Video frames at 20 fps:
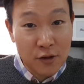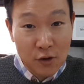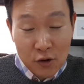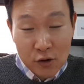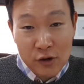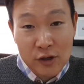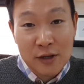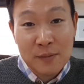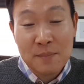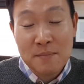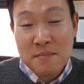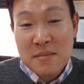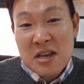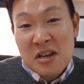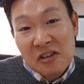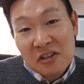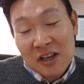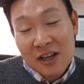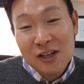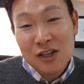$30
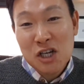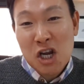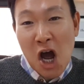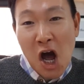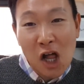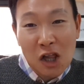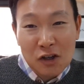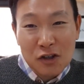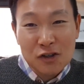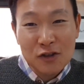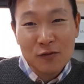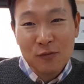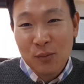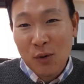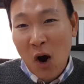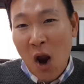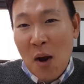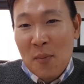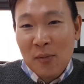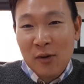million
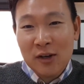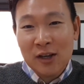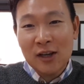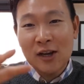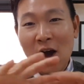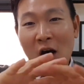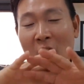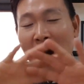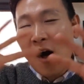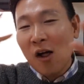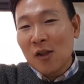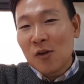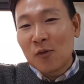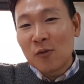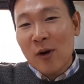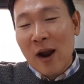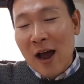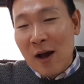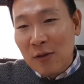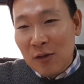of property
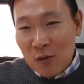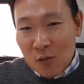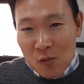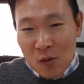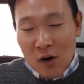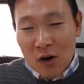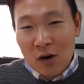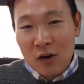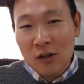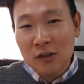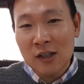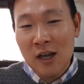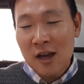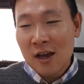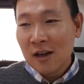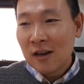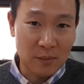all around the world,